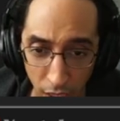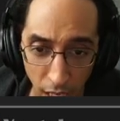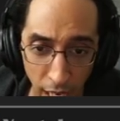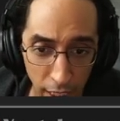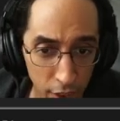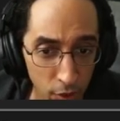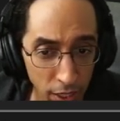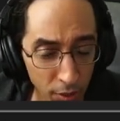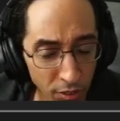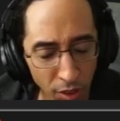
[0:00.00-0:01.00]
hanging
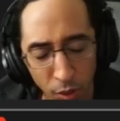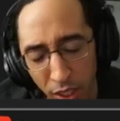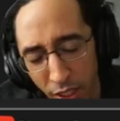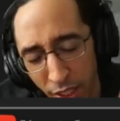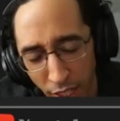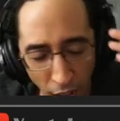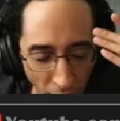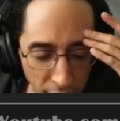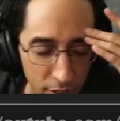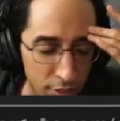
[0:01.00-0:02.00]
around. So in
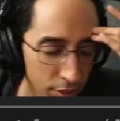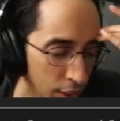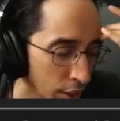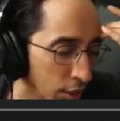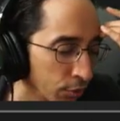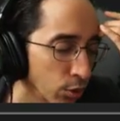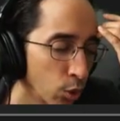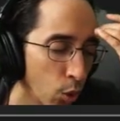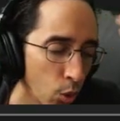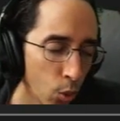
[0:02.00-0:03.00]
hindsight, of
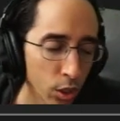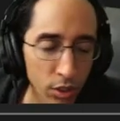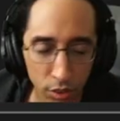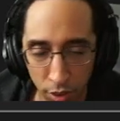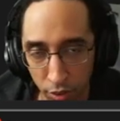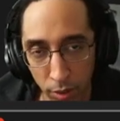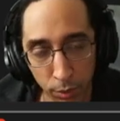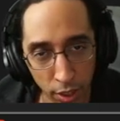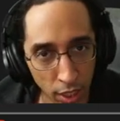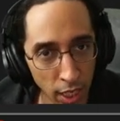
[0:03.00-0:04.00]
course he's going to
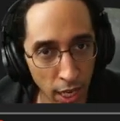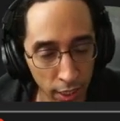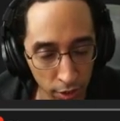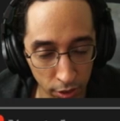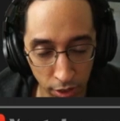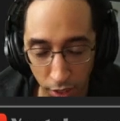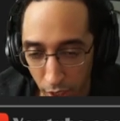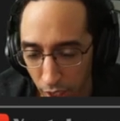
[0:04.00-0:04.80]
play the diagonal